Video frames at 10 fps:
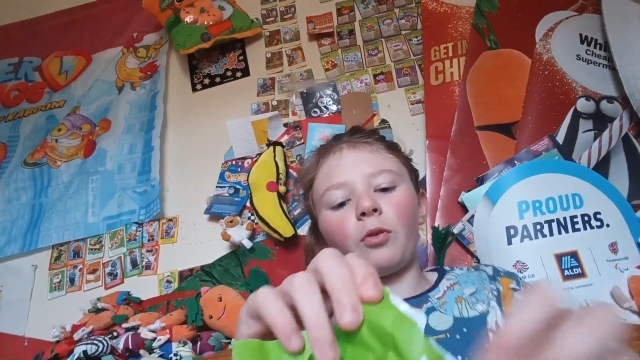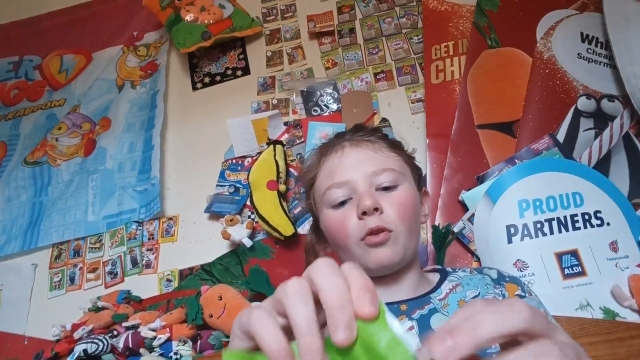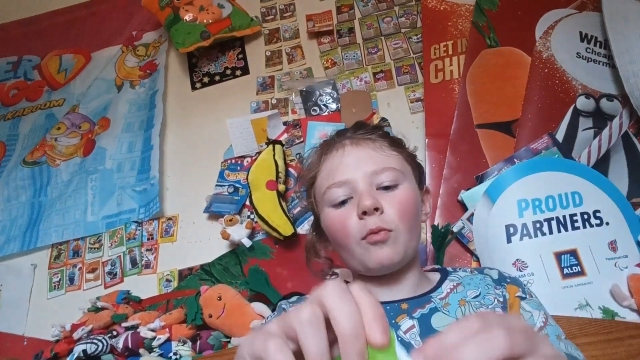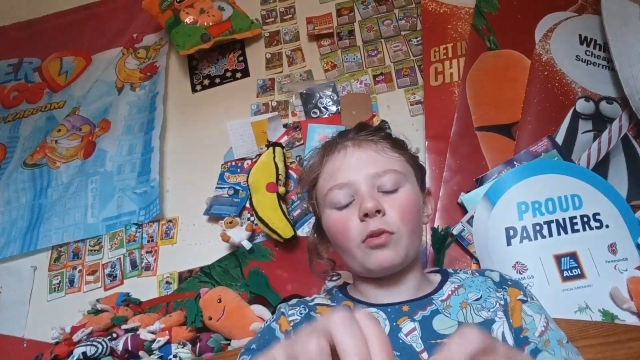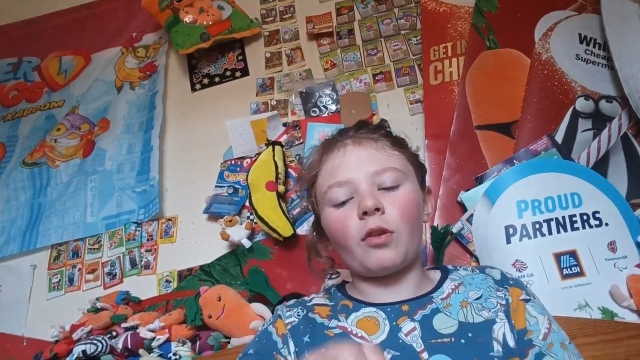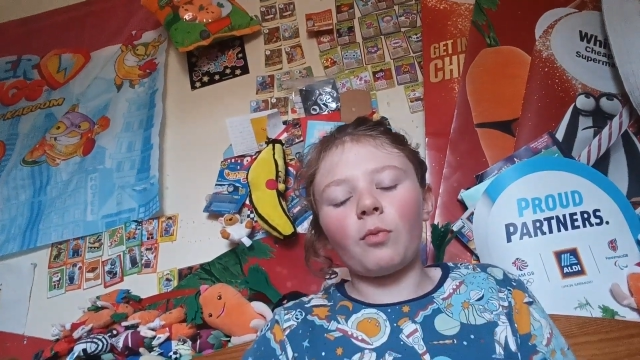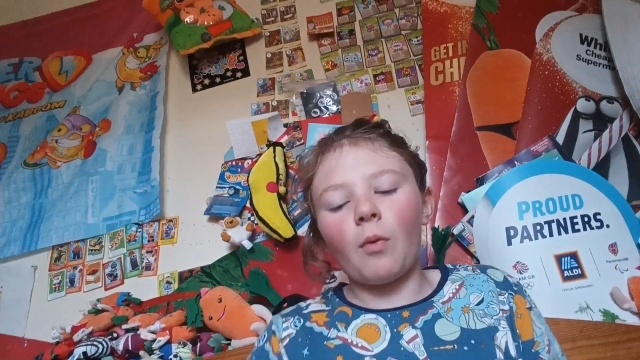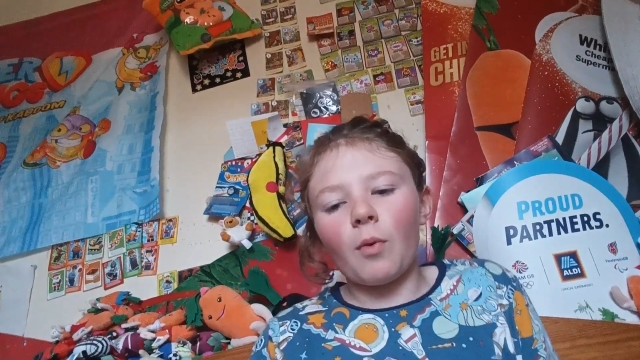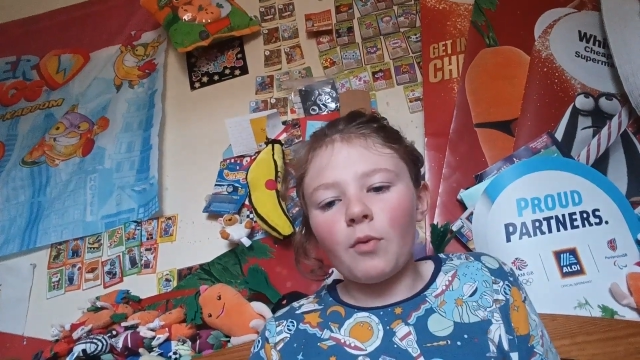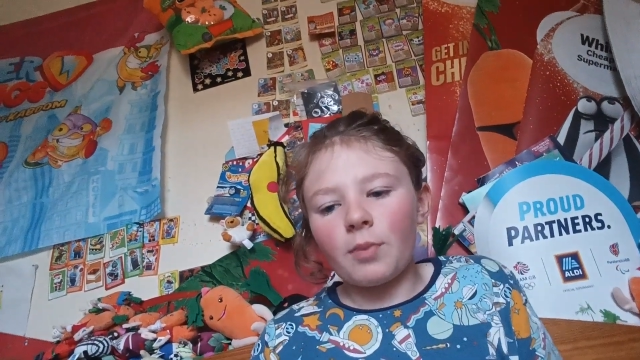assuming this
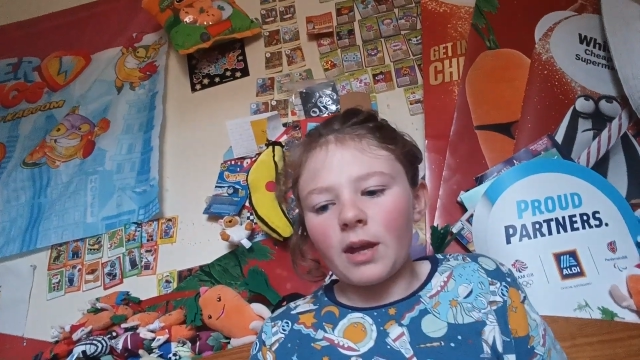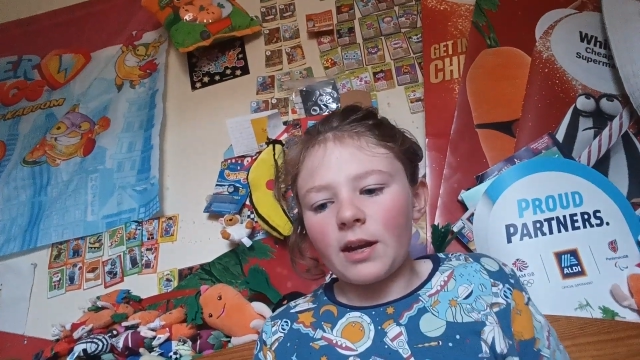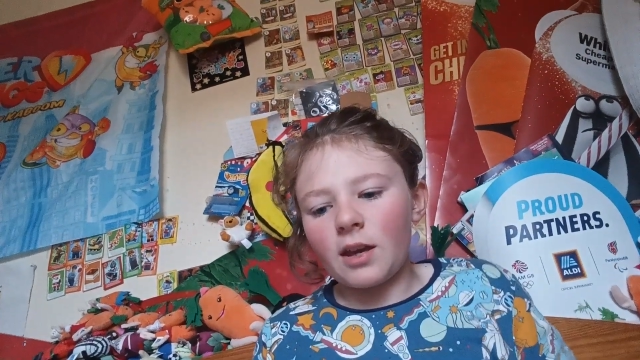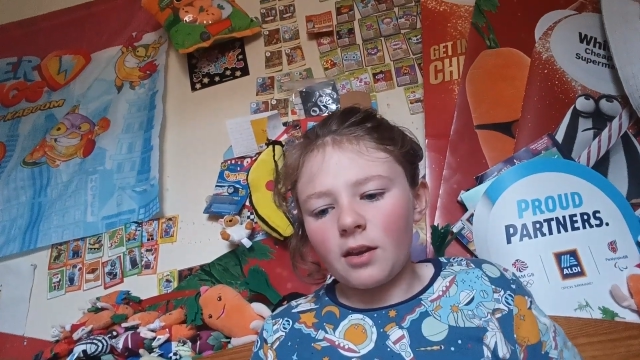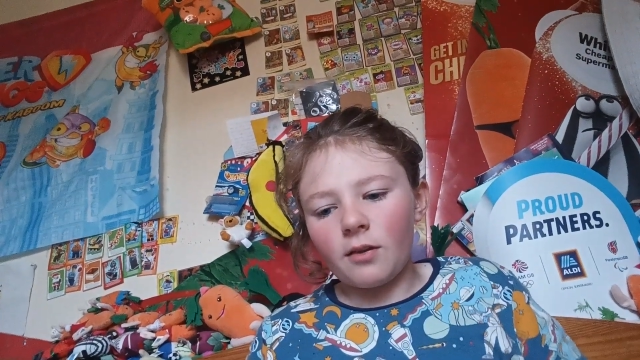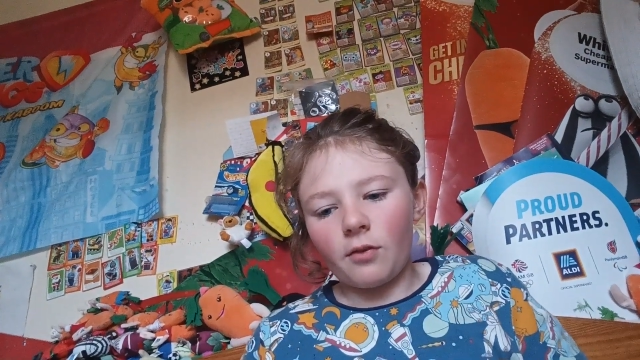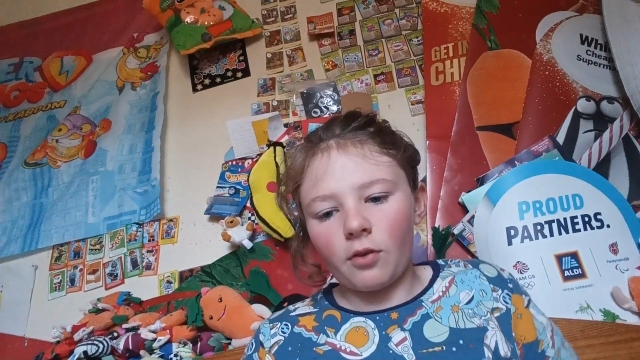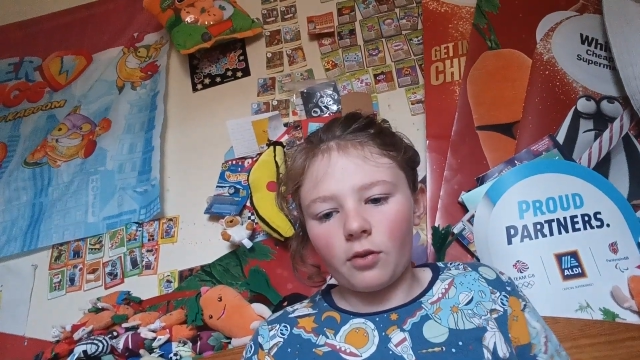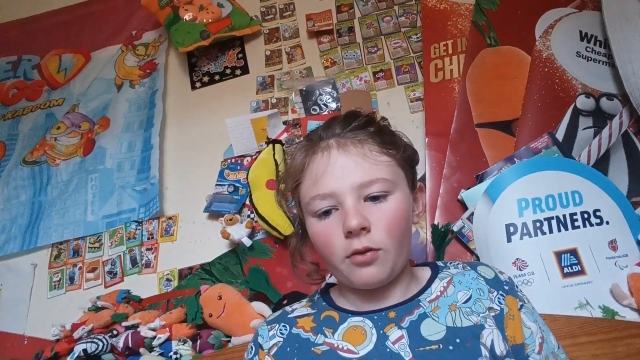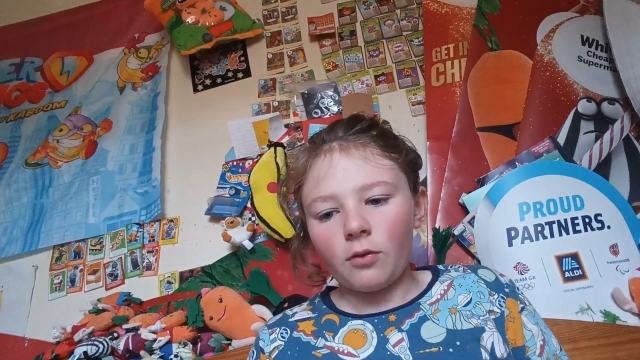one won't be any easier